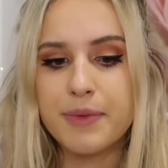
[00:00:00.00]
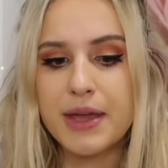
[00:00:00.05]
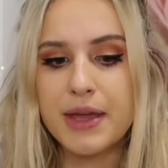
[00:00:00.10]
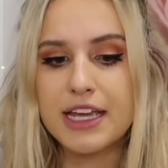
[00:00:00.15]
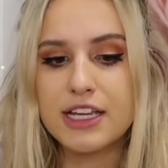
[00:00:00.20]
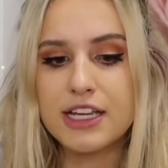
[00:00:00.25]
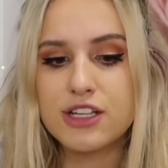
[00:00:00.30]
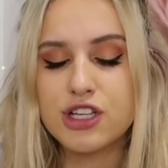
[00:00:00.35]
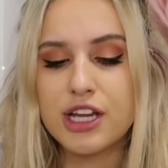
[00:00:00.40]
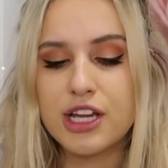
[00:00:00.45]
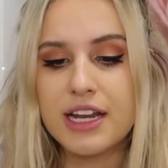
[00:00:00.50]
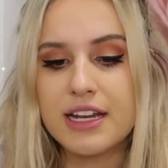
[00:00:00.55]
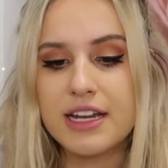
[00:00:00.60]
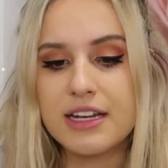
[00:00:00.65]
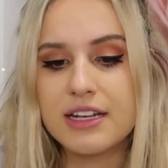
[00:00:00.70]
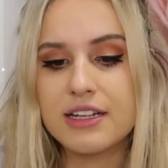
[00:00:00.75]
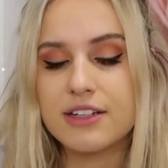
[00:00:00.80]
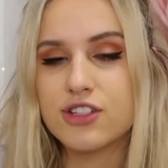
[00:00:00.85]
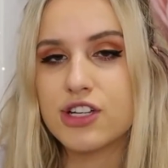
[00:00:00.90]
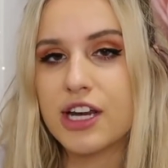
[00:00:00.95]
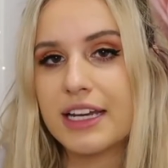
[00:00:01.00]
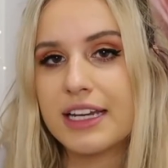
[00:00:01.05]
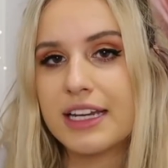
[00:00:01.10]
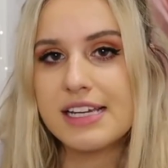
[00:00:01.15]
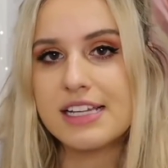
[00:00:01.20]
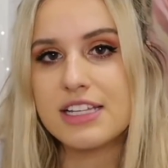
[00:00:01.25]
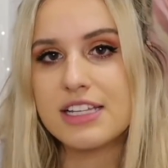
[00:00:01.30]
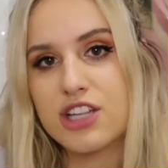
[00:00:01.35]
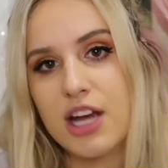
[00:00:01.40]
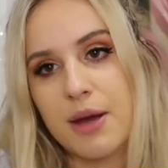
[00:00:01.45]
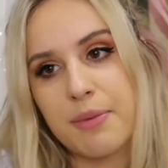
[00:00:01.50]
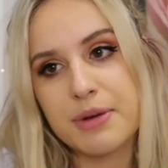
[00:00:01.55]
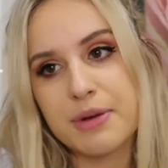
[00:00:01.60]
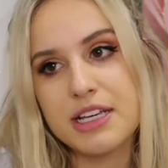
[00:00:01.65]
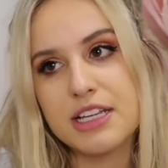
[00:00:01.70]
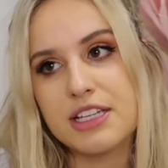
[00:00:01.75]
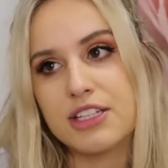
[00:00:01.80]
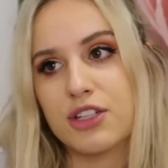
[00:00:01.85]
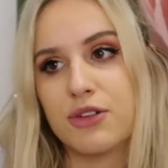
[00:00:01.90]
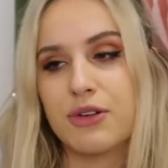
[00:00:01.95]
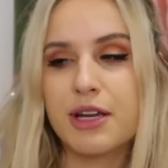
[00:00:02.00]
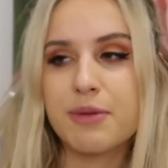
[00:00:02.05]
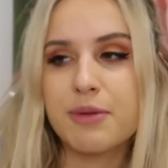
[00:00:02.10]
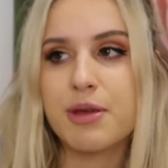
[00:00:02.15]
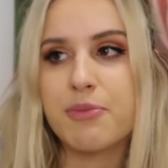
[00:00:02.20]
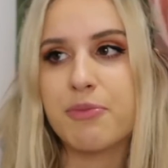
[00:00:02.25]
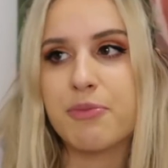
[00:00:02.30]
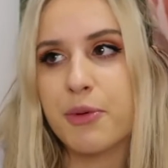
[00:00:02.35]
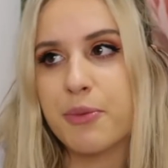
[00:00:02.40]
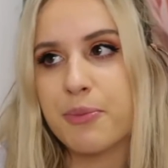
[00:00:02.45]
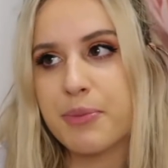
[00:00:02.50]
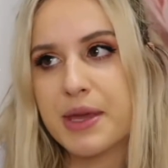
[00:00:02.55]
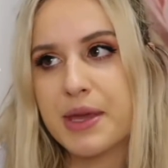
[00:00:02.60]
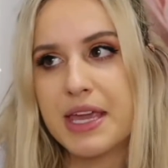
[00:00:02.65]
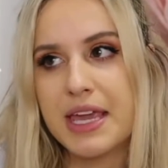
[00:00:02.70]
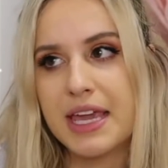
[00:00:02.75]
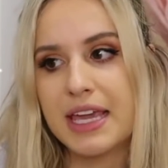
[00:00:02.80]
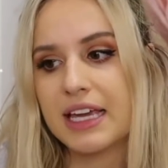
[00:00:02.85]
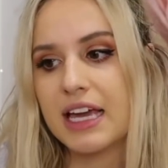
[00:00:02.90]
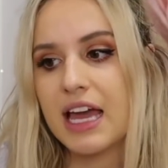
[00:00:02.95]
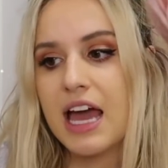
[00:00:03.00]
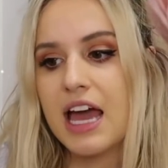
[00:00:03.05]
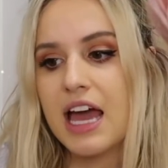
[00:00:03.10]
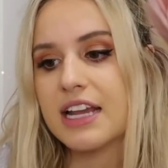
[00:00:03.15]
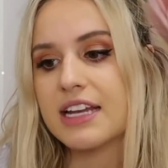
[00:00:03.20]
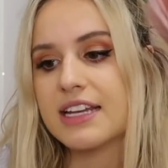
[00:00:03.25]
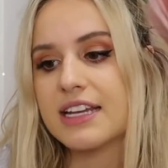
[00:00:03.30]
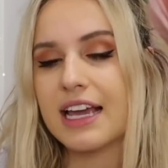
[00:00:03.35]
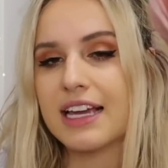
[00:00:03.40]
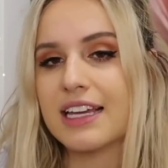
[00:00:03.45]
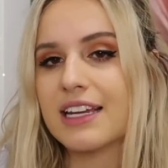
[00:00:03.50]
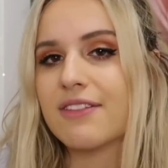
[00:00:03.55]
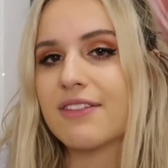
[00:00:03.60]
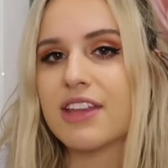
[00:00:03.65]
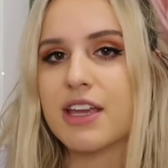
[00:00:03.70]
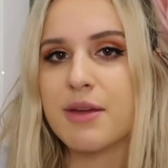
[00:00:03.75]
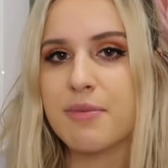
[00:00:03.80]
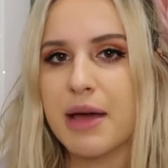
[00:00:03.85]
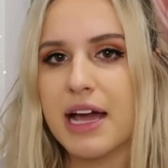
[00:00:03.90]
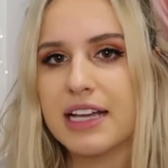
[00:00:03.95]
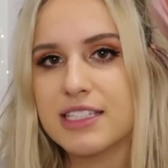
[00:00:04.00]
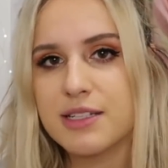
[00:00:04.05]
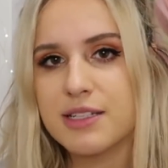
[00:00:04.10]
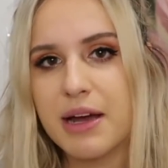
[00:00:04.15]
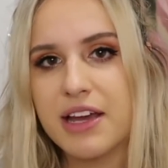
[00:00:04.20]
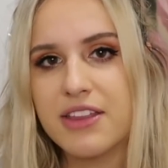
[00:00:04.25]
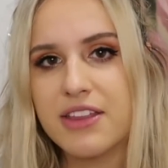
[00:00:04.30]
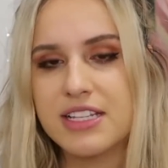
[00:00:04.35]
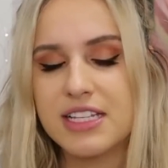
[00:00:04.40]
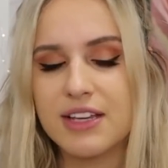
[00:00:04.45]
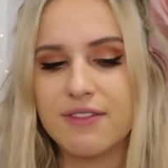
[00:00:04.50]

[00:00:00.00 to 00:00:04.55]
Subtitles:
Asian, Chinese, Japanese, Korean people being negatively impacted by this,